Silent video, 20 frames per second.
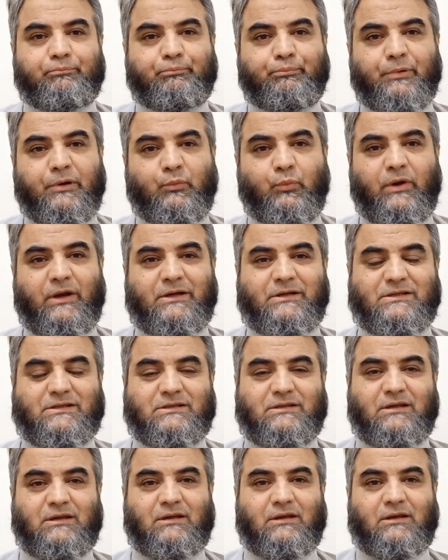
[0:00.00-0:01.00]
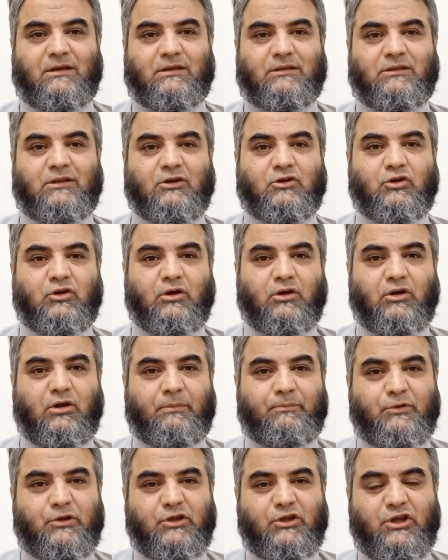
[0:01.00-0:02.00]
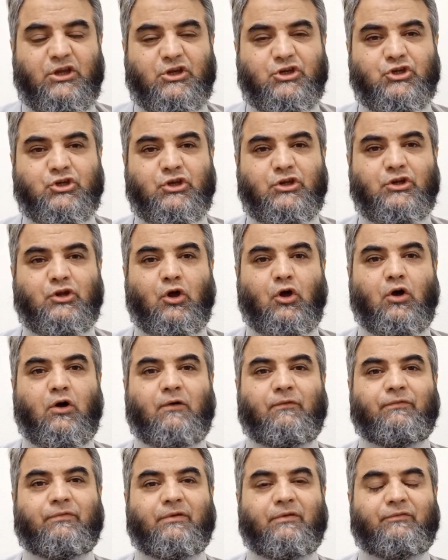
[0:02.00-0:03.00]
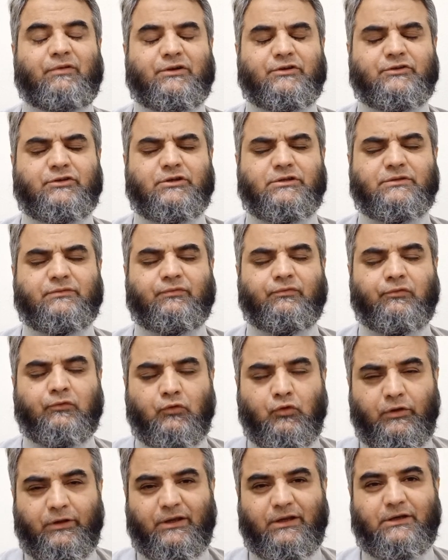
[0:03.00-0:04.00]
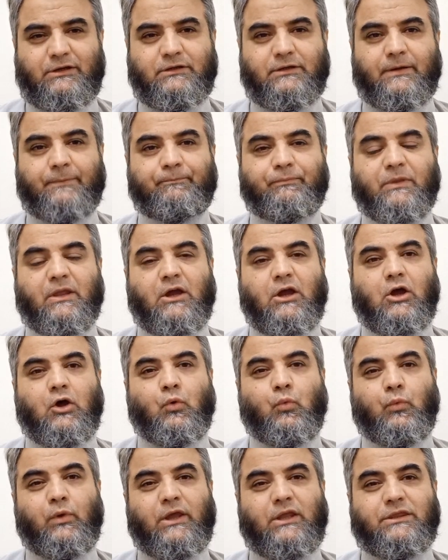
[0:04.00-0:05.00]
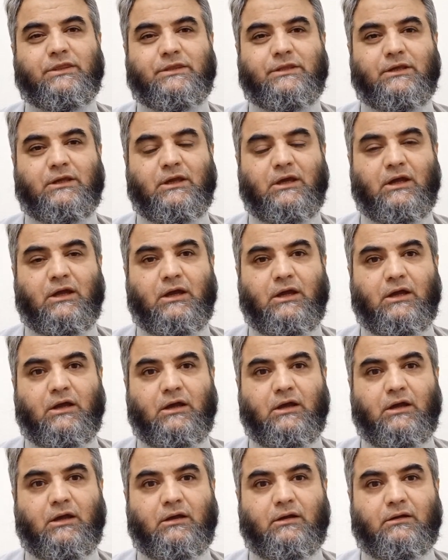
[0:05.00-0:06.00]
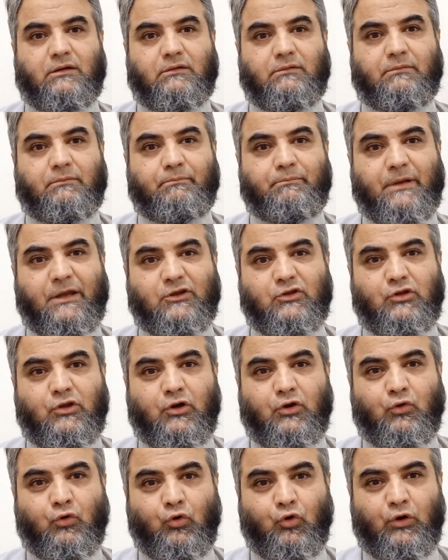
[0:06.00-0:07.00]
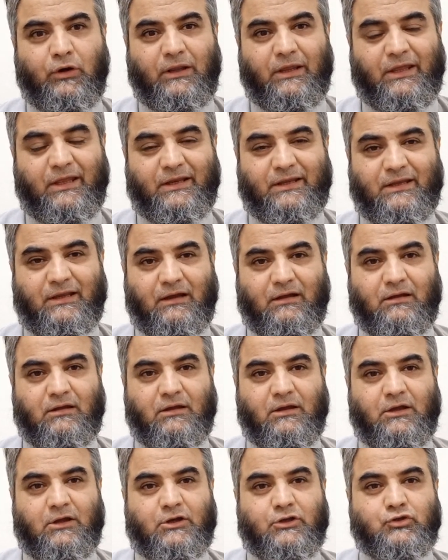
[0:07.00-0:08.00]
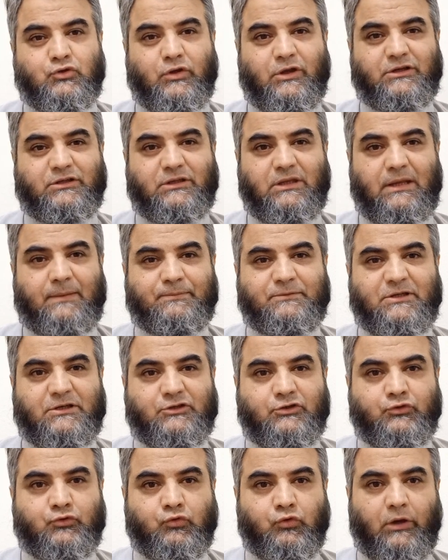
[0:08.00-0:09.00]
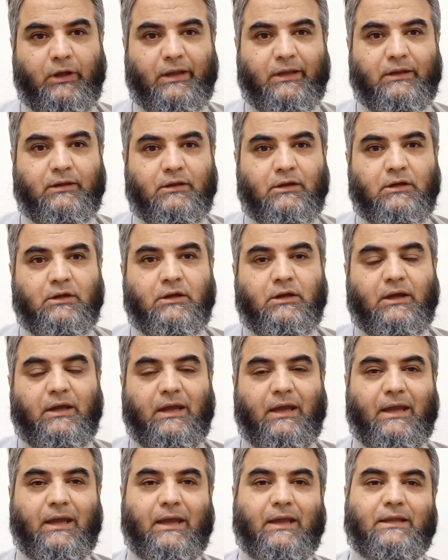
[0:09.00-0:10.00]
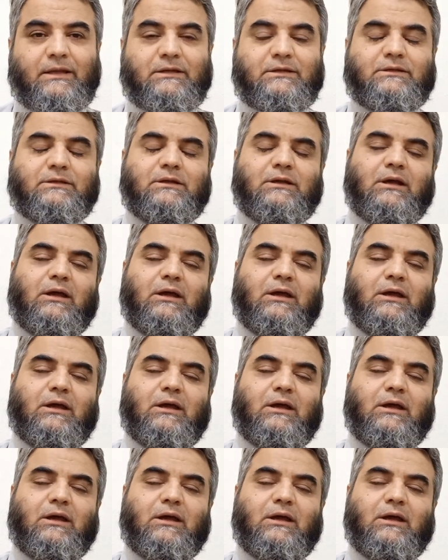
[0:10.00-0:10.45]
prevents the communication of vitreous fluid with the macular hole area. So it keeps it dry, and